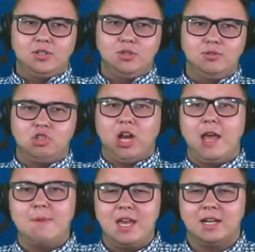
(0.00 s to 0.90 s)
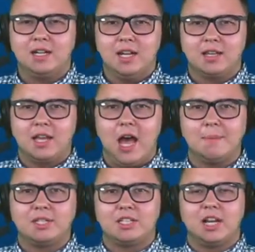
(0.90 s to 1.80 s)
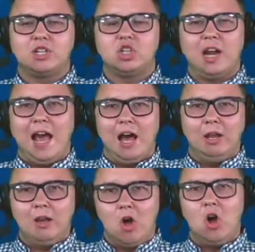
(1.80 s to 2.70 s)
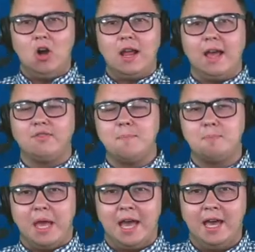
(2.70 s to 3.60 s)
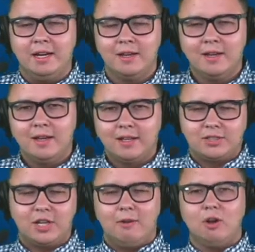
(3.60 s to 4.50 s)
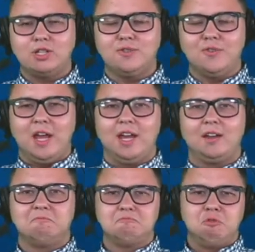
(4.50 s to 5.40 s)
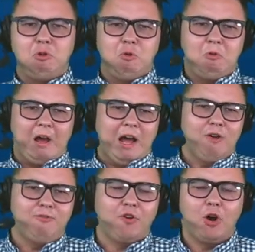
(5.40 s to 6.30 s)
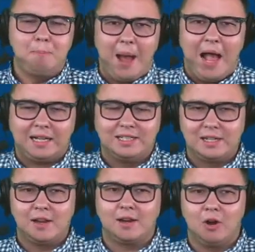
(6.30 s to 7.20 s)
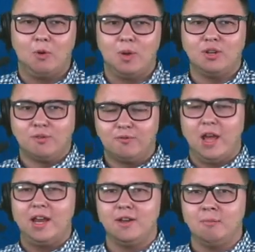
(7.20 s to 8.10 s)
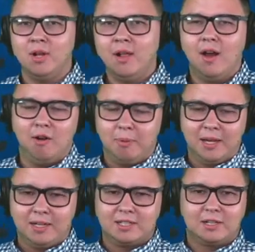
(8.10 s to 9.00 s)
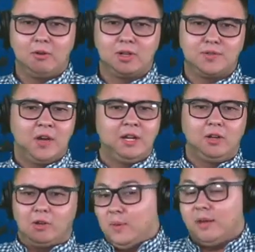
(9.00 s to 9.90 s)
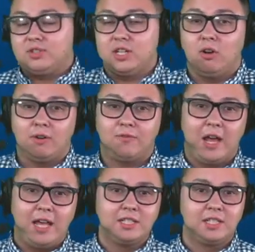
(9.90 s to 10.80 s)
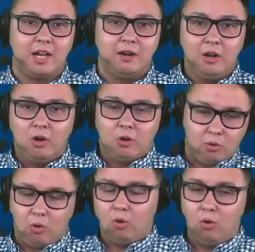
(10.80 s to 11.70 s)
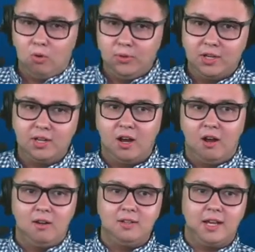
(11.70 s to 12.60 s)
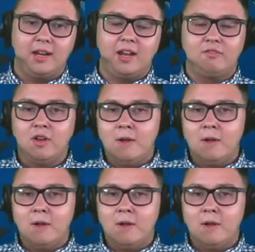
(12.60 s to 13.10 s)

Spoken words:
to chime in the comments section. How long have you been a Seahawks fan? How far back do you go in your fandom of being a Seahawks fan? Look, we have Seahawk fans that are old and young that have